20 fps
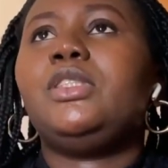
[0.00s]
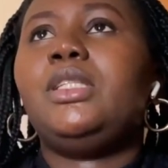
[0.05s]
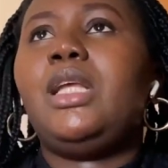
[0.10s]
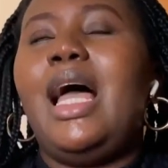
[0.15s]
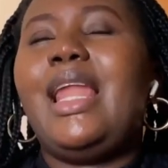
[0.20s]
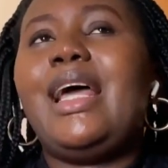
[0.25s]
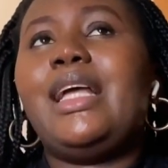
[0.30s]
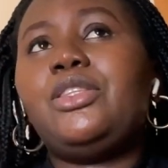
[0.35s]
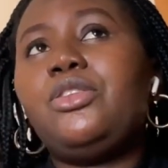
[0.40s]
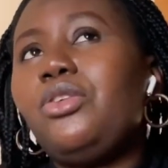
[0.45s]

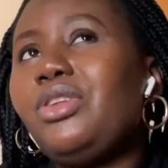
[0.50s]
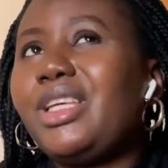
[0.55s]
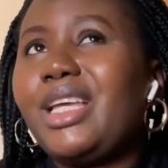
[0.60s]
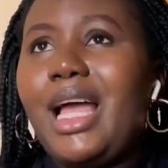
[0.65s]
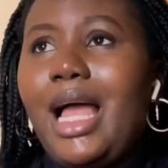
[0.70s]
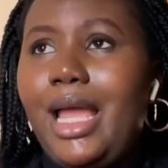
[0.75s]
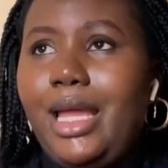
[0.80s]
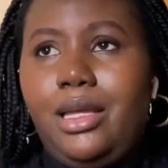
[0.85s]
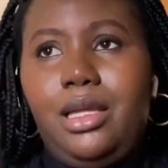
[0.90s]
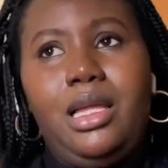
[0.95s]
and i told the
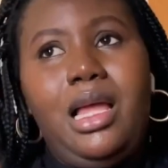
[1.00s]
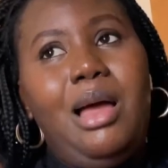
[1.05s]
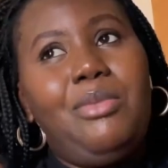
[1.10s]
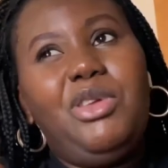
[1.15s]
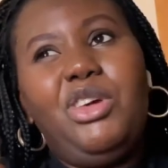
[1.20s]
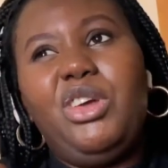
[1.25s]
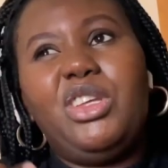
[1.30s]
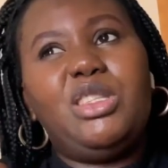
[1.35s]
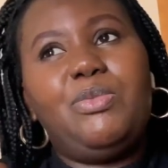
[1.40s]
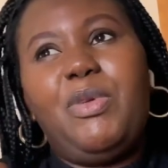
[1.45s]
guy i'm not
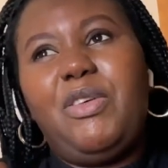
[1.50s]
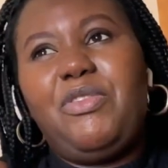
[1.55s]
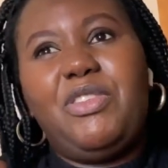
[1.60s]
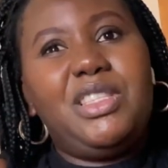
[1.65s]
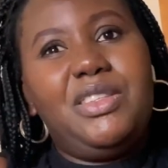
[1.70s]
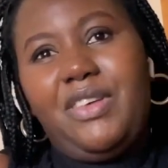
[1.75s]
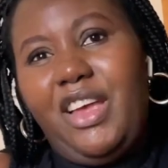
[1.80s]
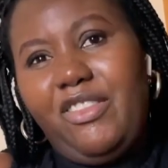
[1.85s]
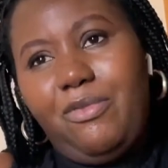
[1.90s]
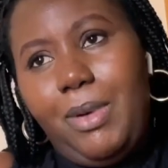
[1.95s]
going to pay
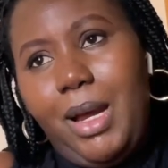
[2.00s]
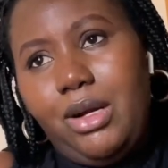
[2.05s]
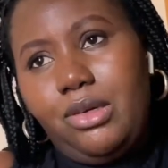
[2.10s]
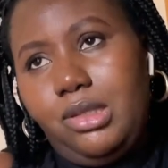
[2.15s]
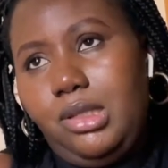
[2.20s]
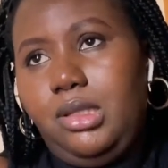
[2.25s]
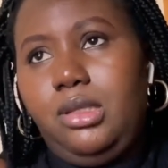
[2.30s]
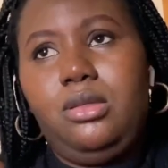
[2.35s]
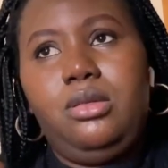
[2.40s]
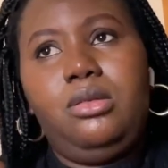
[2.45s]
45
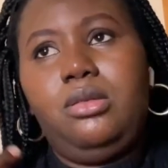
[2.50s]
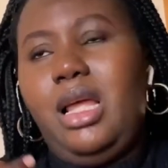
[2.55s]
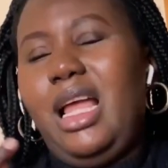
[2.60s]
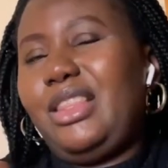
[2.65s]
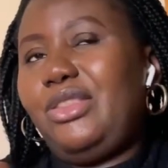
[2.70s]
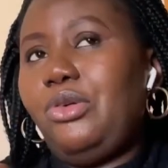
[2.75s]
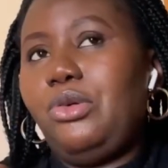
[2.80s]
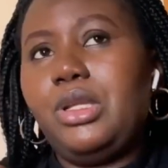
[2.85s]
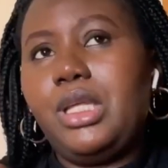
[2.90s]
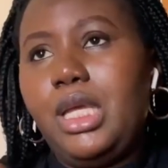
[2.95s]
pounds i
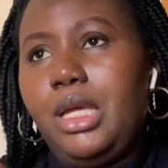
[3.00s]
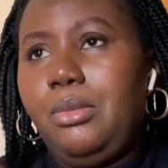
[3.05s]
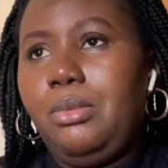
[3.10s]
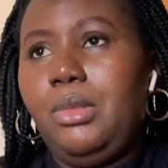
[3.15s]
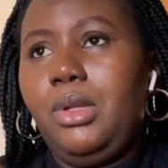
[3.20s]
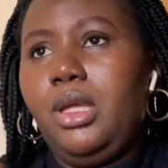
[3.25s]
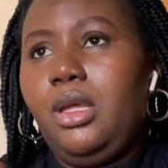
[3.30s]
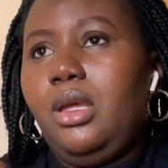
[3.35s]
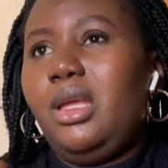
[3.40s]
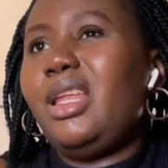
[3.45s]
told him
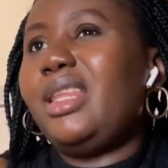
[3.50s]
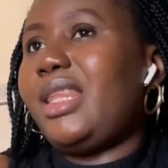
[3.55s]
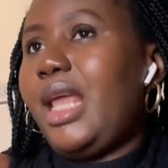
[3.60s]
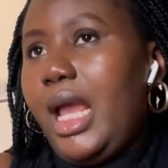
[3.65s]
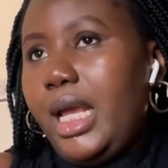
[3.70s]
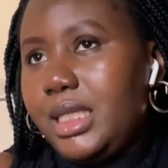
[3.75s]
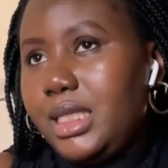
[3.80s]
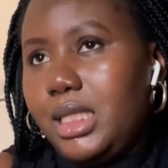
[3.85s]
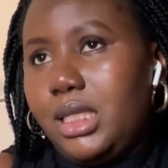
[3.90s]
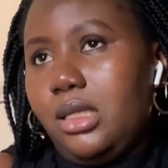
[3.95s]
30
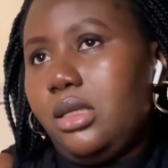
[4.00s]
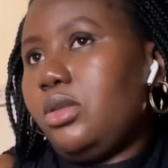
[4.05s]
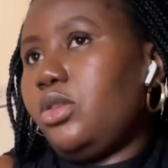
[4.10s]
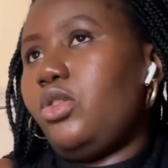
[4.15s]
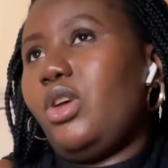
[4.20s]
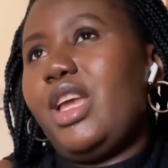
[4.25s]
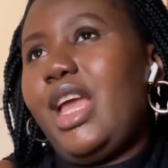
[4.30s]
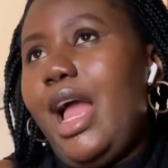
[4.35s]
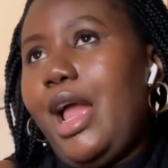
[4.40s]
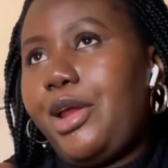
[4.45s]
so
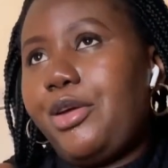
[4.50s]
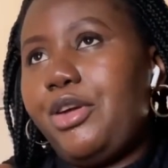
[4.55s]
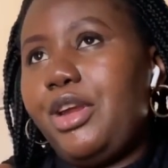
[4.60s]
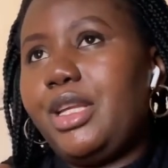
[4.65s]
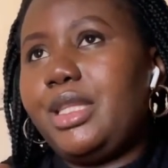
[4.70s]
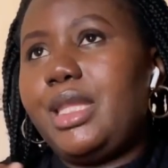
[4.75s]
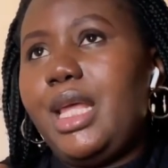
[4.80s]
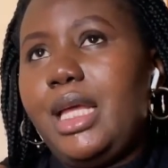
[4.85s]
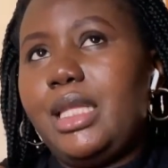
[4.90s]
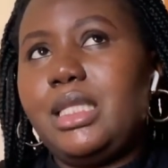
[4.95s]
he agreed
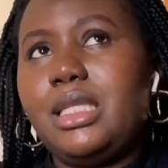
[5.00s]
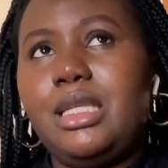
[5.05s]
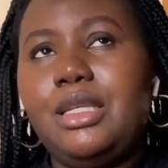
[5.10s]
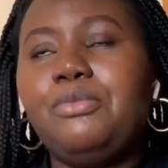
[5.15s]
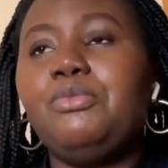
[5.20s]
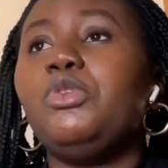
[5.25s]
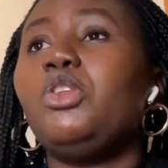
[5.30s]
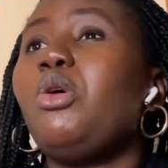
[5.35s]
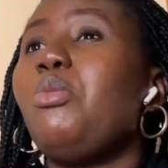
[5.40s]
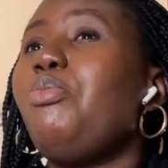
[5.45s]
30
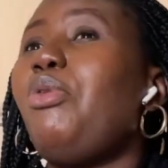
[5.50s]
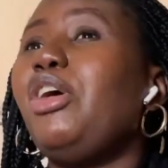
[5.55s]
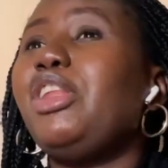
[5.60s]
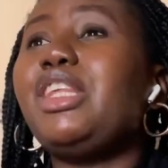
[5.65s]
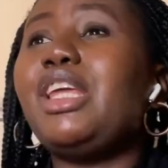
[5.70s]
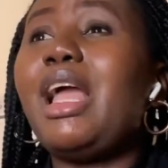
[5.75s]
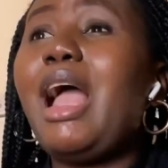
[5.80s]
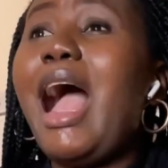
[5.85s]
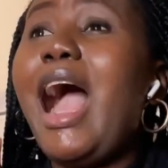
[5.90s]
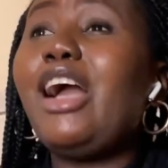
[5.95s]
but the,
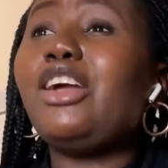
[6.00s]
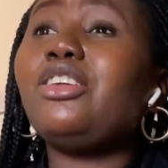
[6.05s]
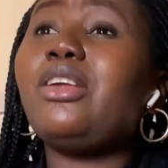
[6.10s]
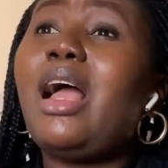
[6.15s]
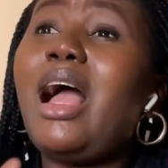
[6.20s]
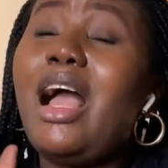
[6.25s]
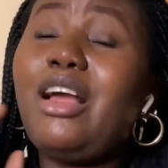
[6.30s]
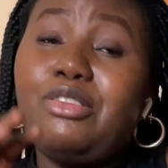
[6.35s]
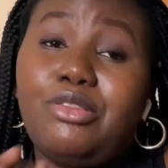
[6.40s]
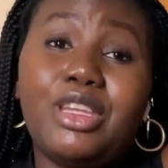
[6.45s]
uh,
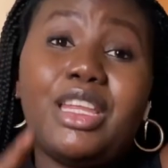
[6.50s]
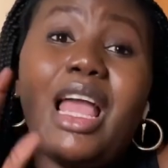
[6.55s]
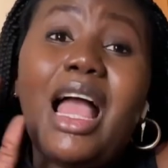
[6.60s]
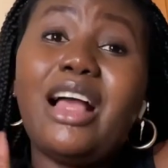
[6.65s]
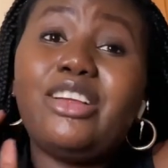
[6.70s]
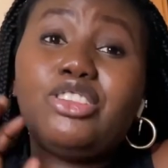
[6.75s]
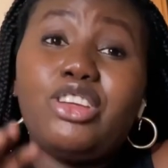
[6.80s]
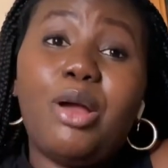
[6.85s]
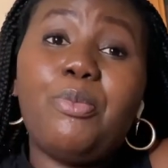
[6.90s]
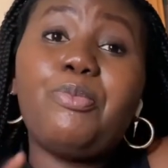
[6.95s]
the
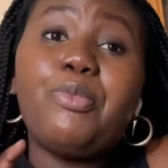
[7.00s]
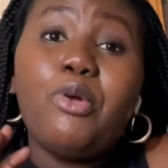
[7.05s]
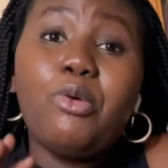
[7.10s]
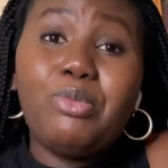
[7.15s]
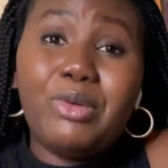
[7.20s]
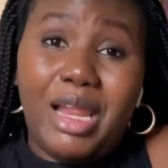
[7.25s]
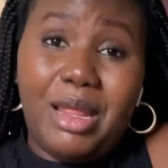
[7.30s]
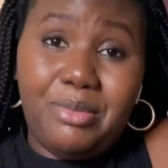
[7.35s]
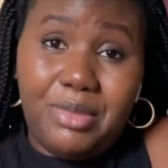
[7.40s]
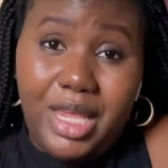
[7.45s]
actual
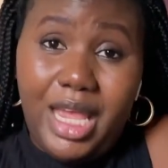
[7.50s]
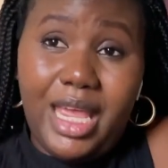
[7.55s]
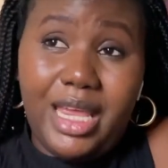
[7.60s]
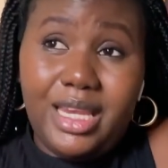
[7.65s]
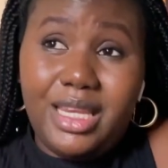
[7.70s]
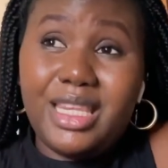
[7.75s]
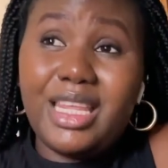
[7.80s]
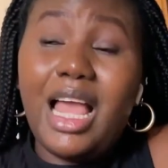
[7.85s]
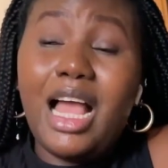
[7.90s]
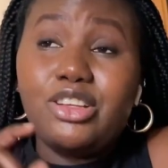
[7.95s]
problem here
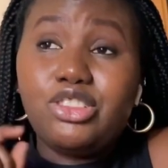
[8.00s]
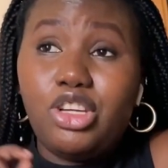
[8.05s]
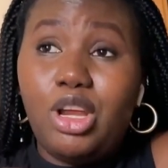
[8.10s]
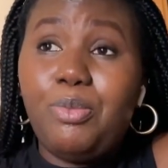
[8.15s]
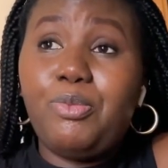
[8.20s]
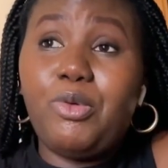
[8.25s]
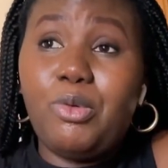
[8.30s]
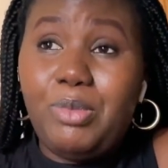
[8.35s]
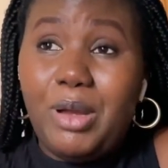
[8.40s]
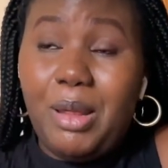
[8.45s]
the actual
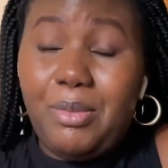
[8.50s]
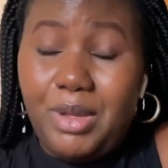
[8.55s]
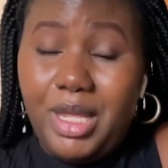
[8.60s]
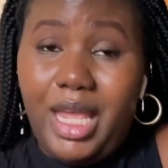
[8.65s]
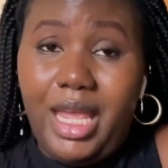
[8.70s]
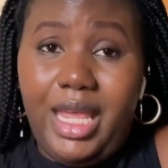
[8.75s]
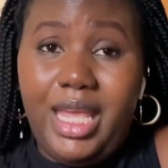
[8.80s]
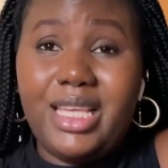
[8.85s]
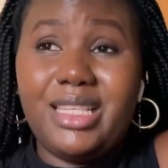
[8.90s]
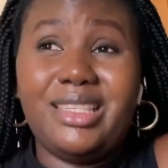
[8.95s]
problem
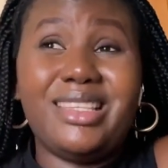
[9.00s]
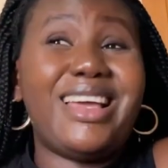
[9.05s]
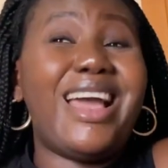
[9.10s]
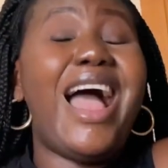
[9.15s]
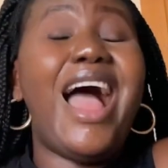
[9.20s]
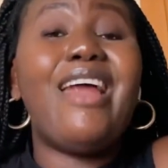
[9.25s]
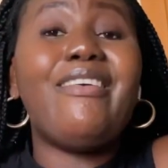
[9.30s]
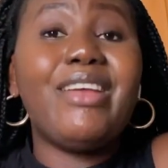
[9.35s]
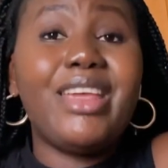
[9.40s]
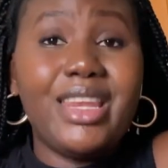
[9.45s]
here is
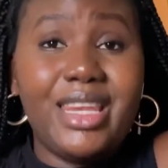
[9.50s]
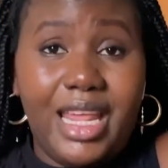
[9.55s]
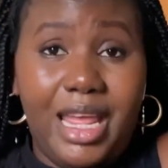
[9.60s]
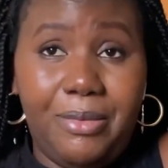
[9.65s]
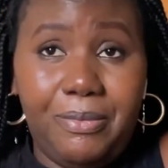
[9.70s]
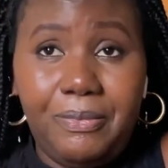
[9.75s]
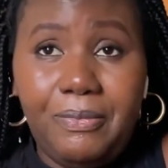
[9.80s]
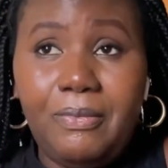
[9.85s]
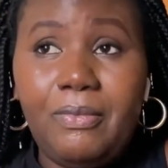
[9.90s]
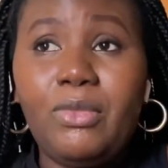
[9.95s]
carrying them
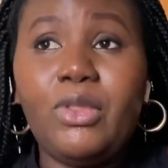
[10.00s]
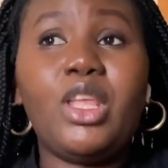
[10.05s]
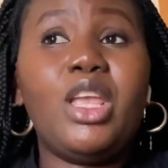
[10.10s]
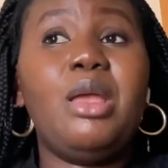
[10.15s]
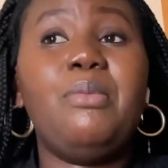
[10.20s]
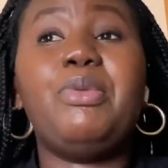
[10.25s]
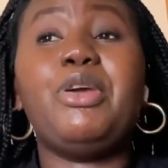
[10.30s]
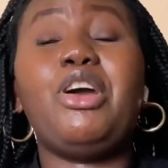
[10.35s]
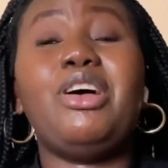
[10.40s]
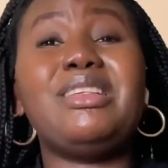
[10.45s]

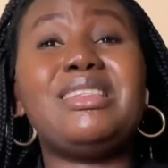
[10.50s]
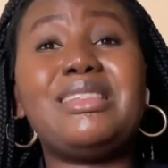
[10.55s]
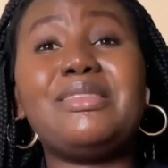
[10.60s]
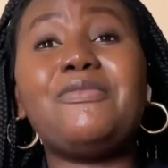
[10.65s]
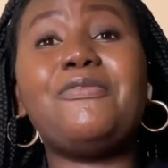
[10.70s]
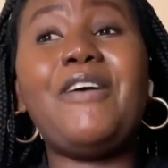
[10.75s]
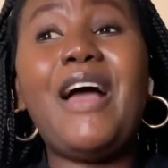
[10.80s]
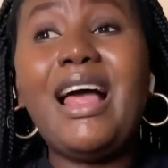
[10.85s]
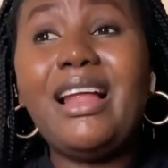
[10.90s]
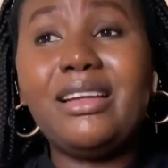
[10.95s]
because
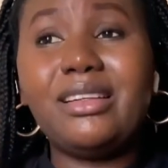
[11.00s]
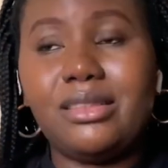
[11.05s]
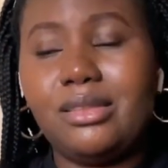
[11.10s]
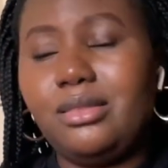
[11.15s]
van